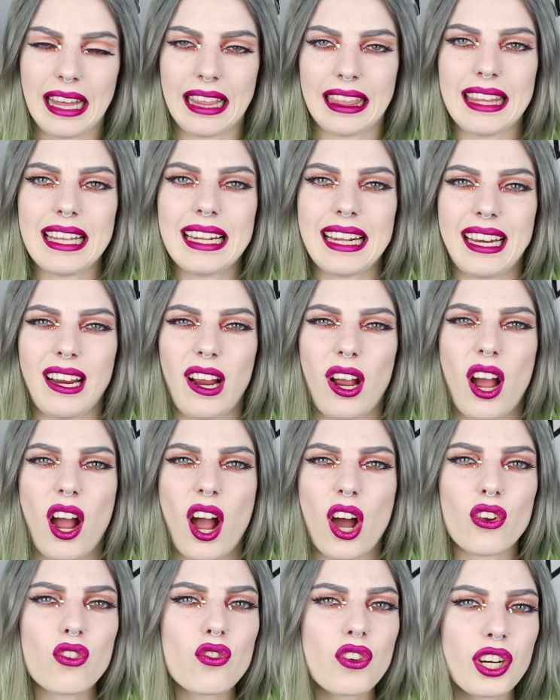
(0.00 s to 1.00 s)
I think like
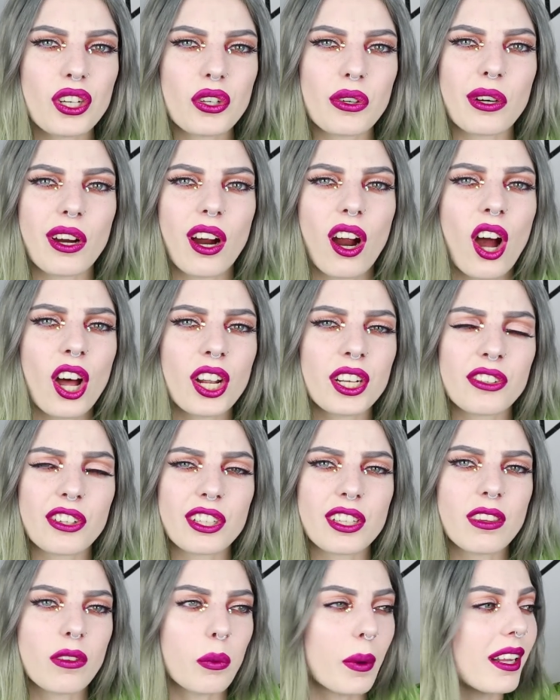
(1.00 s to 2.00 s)
$100 or
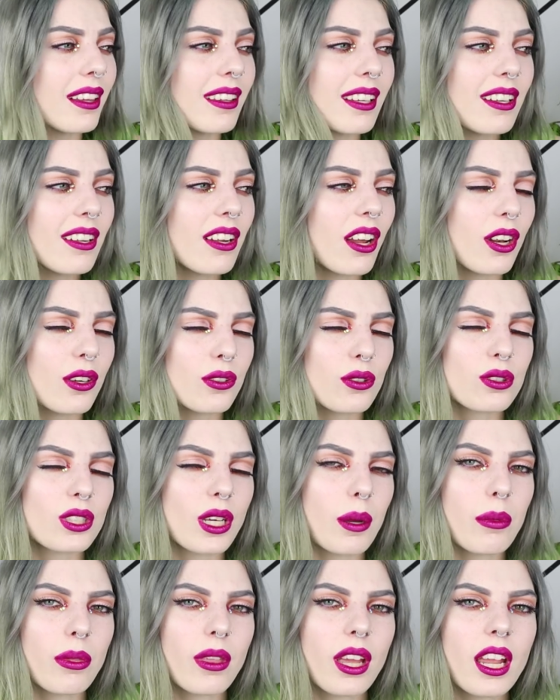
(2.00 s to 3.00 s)
$120 or
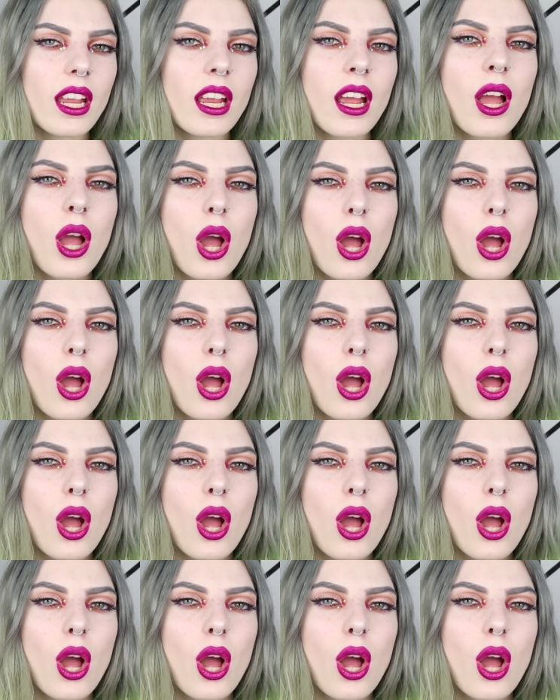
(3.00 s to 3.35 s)
something.